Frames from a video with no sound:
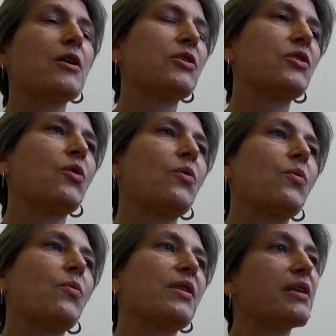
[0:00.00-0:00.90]

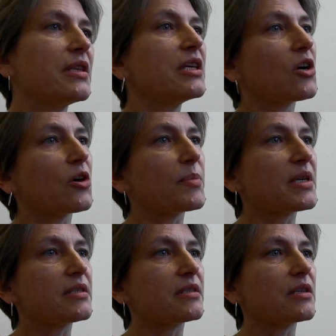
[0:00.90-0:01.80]
So within the
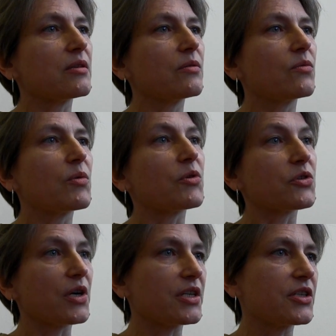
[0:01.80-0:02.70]
RPC, what we're
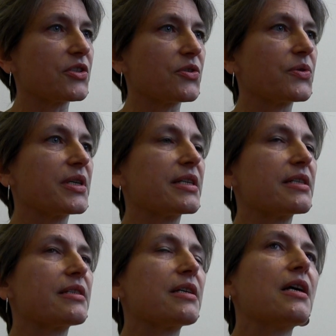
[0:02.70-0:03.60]
trying to do
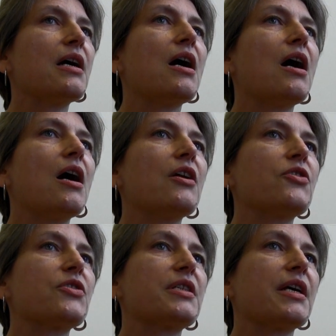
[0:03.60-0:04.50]
is
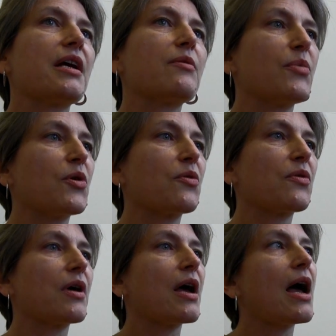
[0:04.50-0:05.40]
understand both
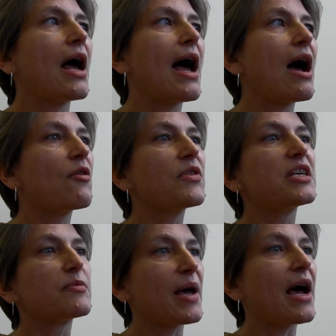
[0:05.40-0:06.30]
how
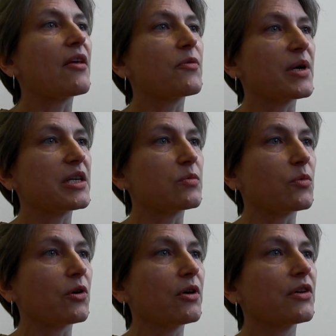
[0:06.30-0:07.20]
these pathways
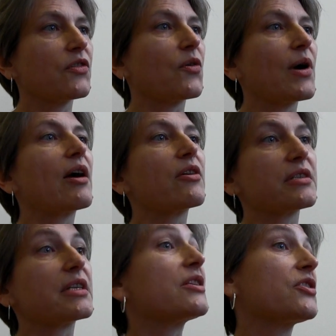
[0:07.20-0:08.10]
work. So how
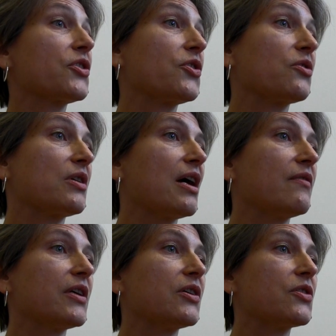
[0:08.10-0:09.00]
does insecure
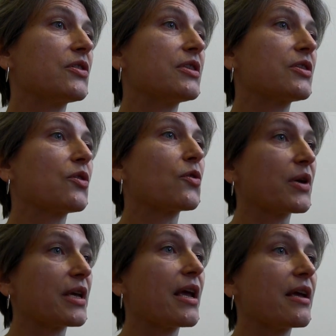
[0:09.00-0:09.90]
livelihoods
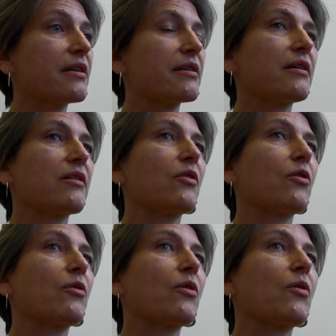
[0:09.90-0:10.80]
create
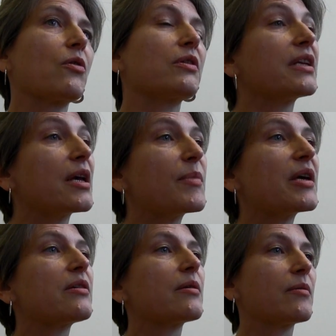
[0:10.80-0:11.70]
or
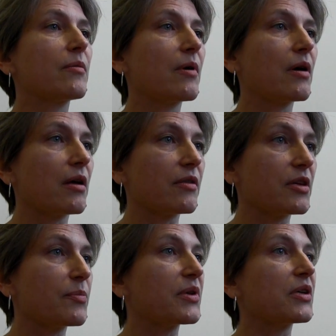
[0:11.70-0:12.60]
limit
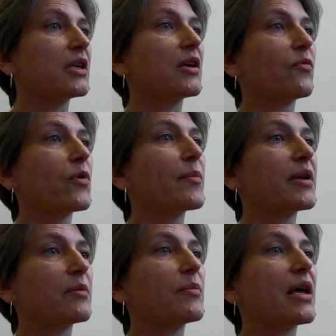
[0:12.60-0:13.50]
the ability of
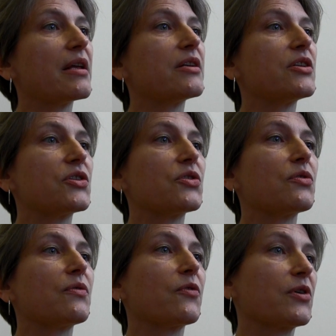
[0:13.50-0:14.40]
women and men
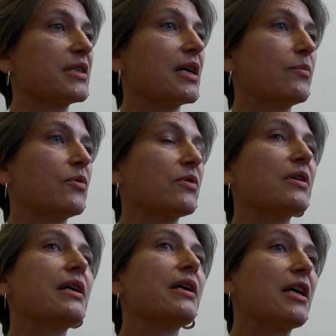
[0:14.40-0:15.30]
to, for example,
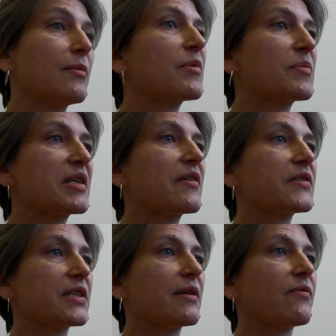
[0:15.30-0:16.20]
keep
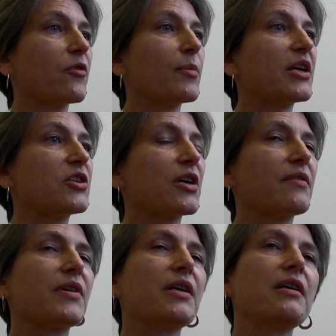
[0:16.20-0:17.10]
themselves safe from
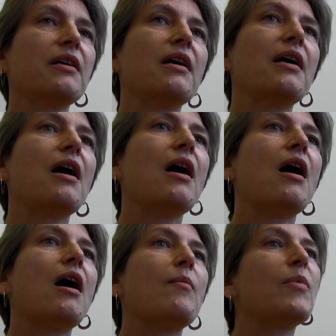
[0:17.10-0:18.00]
HIV.
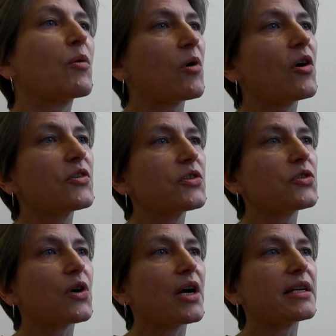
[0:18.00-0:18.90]
But we're also
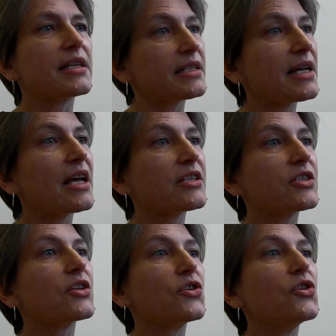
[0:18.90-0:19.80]
trying to
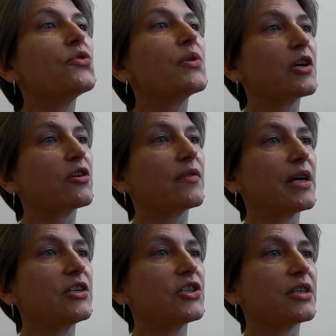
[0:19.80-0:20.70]
test new
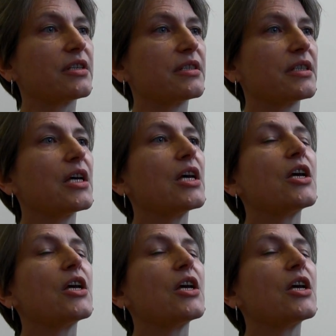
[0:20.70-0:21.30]
interventions.